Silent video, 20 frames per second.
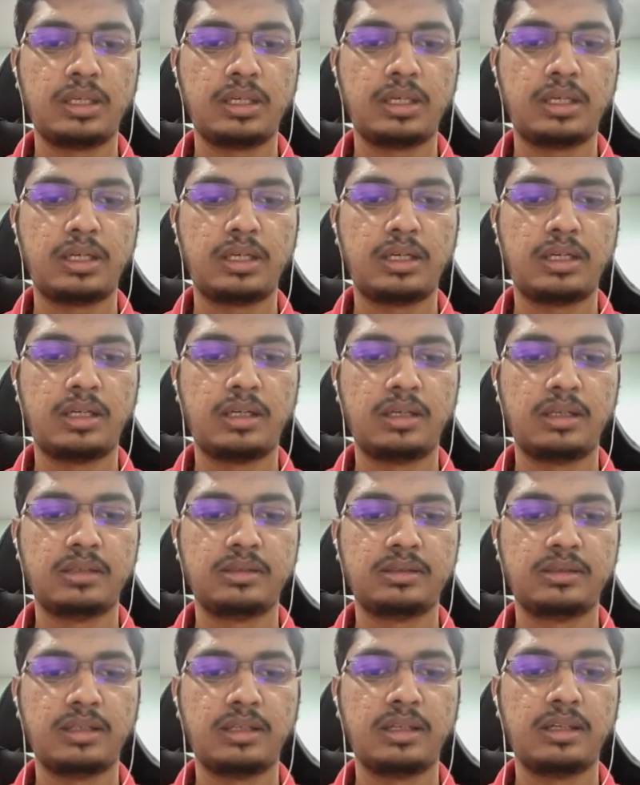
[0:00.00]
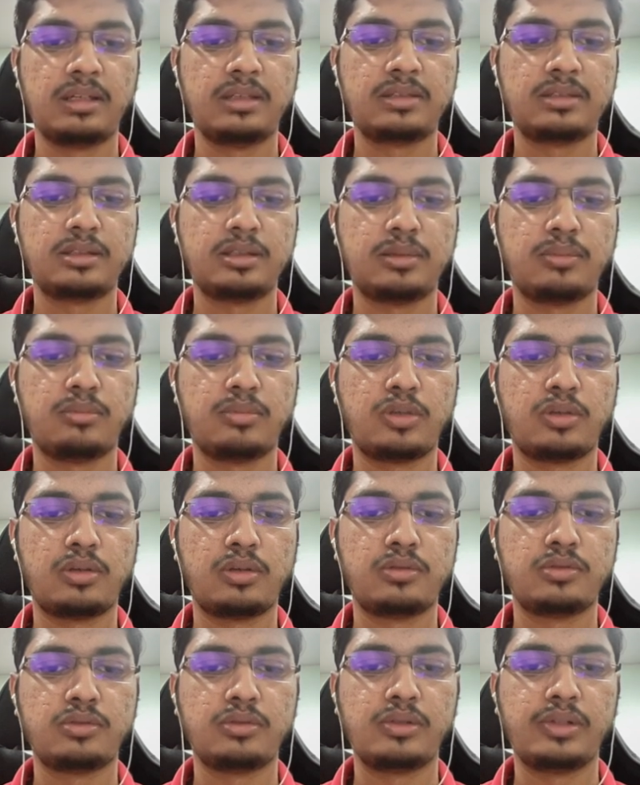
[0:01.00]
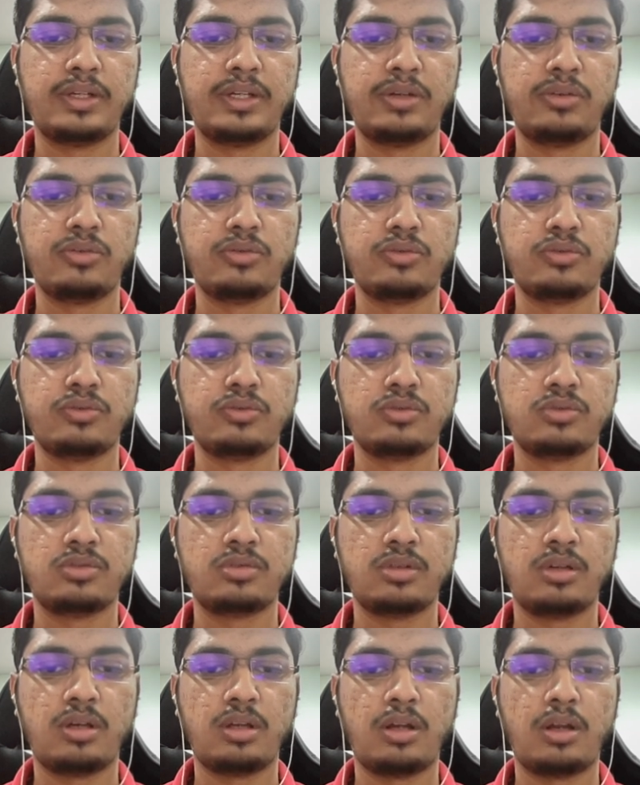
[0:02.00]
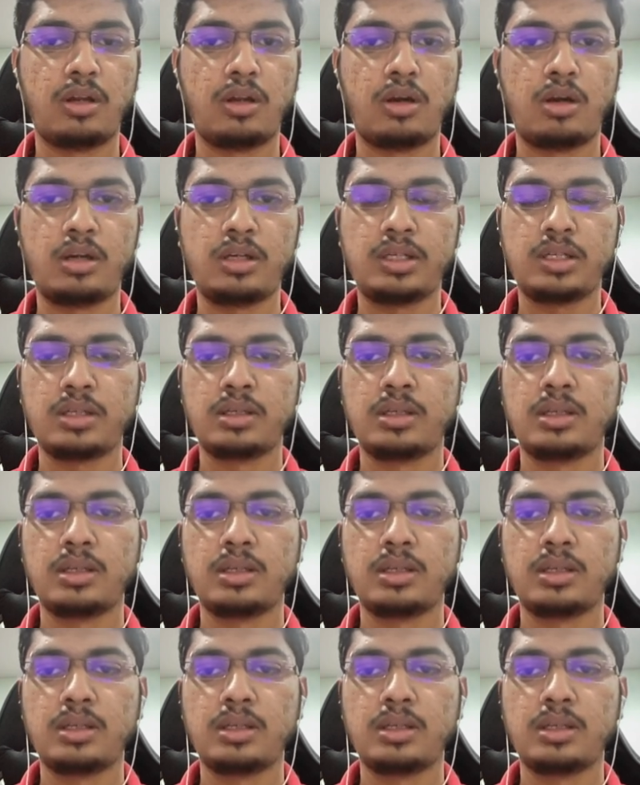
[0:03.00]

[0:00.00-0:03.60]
and the sales number also reduced a lot,